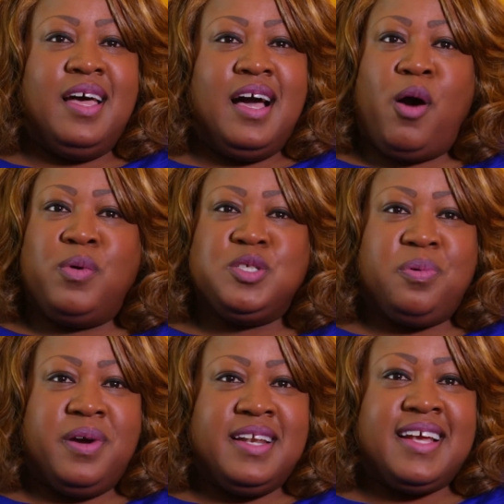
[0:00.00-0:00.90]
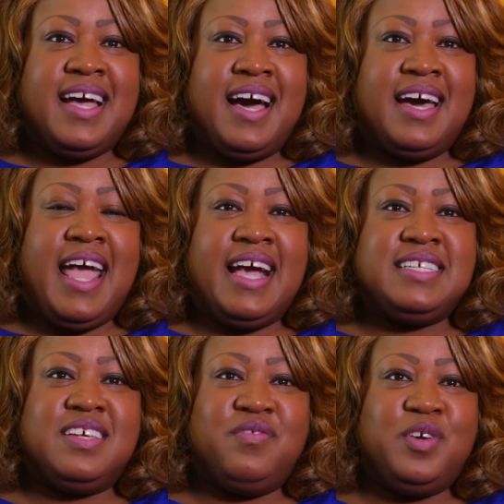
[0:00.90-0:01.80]
Always praying to God,
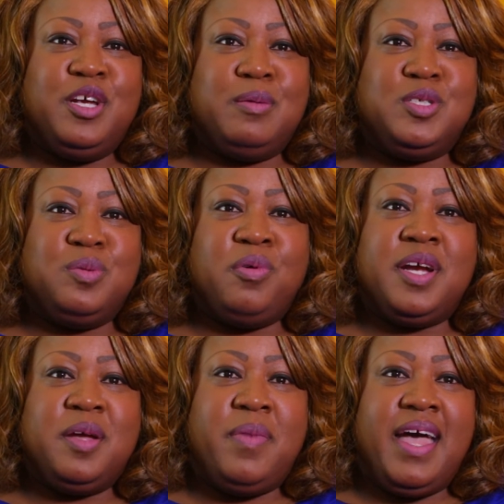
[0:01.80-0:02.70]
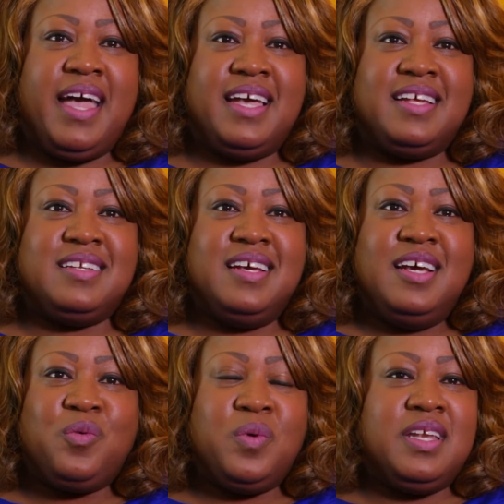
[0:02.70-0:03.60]
asking for Him to bring it back, and
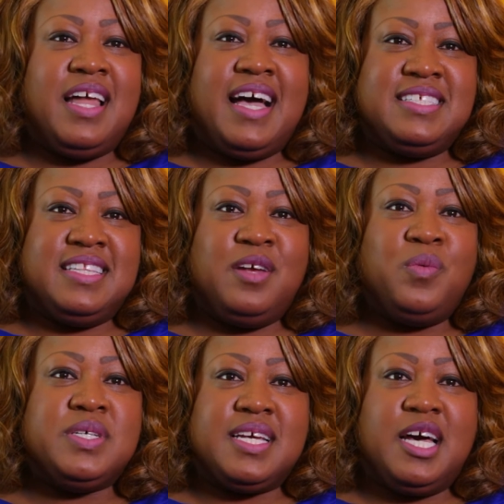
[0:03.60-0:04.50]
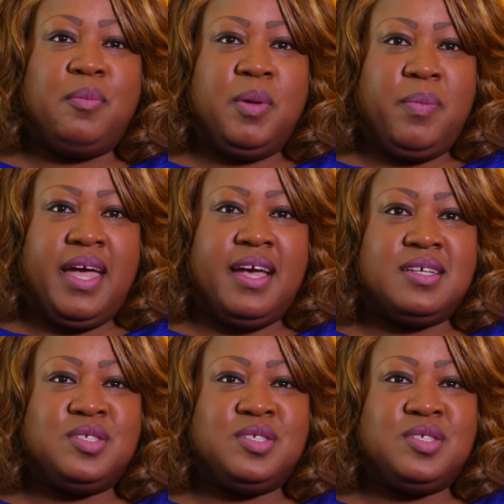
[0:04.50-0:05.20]
realizing that it wasn't coming back.